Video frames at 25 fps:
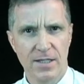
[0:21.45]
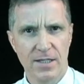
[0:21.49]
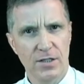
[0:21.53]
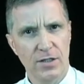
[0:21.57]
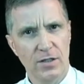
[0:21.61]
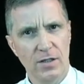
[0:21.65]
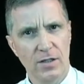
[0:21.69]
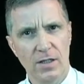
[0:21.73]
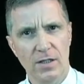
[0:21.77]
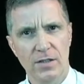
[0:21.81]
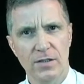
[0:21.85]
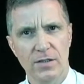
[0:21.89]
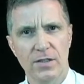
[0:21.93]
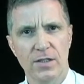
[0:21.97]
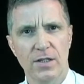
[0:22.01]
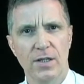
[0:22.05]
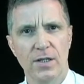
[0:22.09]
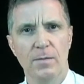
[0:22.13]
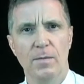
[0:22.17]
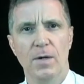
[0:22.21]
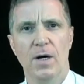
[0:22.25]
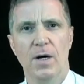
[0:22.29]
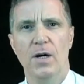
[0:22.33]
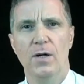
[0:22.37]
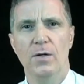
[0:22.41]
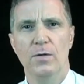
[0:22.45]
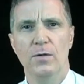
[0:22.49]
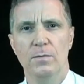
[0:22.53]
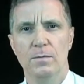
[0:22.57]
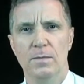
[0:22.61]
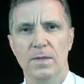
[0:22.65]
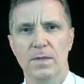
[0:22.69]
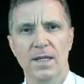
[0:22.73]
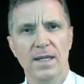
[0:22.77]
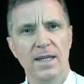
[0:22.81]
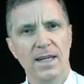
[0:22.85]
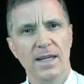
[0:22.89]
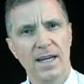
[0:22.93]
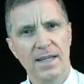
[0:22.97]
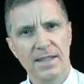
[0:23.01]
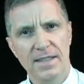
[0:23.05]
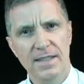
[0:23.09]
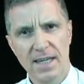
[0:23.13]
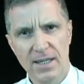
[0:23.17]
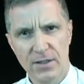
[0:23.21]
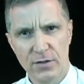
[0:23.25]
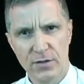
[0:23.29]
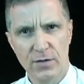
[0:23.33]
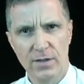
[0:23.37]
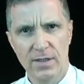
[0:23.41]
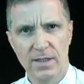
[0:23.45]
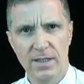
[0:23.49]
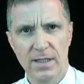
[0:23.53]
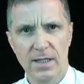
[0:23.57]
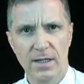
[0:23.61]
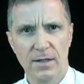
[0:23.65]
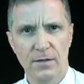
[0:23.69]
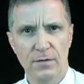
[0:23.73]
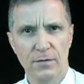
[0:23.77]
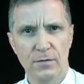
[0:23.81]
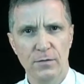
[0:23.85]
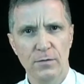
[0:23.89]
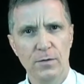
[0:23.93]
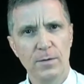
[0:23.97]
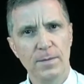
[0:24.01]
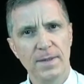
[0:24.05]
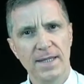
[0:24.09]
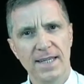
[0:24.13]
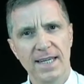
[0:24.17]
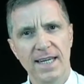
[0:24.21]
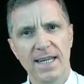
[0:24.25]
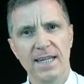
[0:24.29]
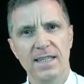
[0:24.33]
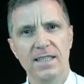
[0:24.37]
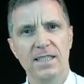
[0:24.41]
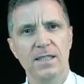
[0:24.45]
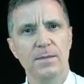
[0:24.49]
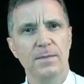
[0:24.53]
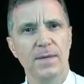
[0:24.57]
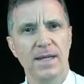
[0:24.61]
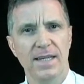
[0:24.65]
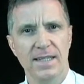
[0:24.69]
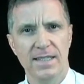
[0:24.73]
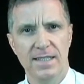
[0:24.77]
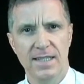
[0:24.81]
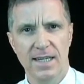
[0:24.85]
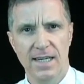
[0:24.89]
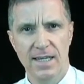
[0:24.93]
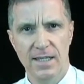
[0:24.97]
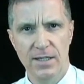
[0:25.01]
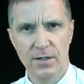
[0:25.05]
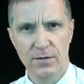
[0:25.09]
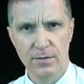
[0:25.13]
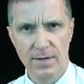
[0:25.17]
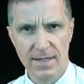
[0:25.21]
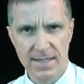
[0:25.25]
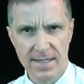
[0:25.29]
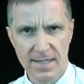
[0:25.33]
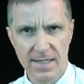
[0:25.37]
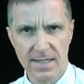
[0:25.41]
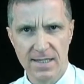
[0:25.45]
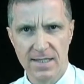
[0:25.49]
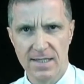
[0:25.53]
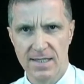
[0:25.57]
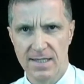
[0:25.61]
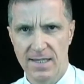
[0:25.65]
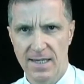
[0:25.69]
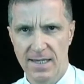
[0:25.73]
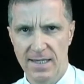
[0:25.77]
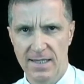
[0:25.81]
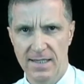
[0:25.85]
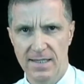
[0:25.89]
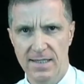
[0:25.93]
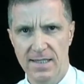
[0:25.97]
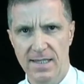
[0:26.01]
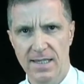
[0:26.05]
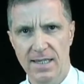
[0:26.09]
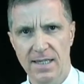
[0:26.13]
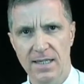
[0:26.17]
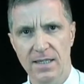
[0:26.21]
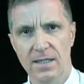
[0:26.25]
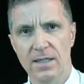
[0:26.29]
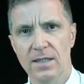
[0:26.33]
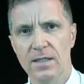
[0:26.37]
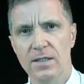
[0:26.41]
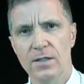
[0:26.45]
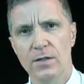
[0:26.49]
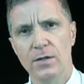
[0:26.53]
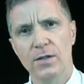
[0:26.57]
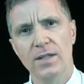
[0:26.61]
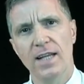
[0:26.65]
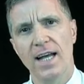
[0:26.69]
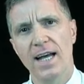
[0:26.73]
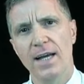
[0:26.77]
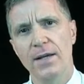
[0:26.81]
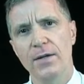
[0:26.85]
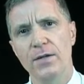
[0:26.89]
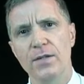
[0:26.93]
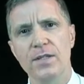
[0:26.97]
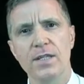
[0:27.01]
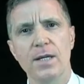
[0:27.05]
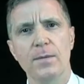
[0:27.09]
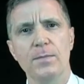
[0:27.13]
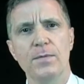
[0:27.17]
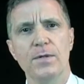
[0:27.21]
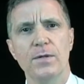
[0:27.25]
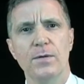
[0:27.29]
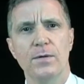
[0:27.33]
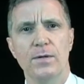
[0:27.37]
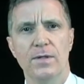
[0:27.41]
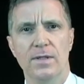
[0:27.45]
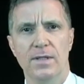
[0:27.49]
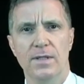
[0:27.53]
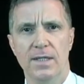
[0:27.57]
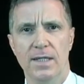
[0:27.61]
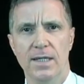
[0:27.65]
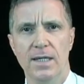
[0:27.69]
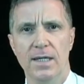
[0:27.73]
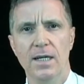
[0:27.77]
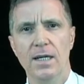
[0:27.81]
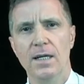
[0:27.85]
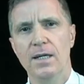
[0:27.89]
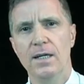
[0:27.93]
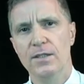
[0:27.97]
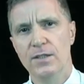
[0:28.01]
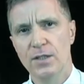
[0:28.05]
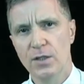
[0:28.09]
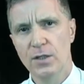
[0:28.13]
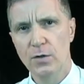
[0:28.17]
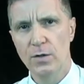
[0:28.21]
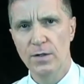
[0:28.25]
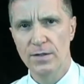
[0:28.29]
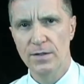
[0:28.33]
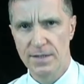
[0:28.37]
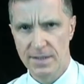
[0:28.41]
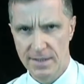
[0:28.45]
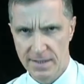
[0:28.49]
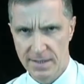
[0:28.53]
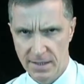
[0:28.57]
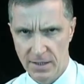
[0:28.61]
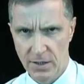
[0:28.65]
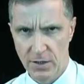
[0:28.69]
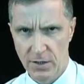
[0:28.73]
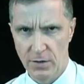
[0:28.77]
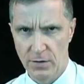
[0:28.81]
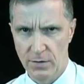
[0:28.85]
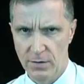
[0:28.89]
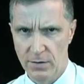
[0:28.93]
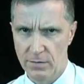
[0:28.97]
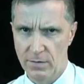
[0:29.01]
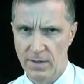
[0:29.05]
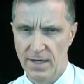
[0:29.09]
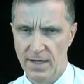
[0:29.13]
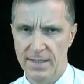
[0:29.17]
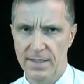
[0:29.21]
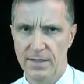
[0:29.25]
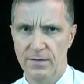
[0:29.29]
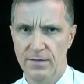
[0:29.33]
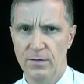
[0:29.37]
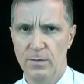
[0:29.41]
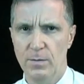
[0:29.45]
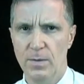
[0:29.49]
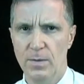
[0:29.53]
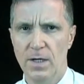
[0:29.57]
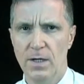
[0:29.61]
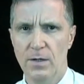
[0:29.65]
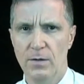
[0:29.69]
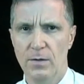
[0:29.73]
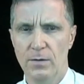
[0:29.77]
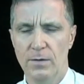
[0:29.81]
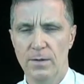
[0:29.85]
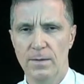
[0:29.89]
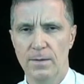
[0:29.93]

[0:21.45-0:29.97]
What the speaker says: your long-term home and naturally enough will be keen to maintain your residence status here to allow you subsequently to go on to secure the right of abode.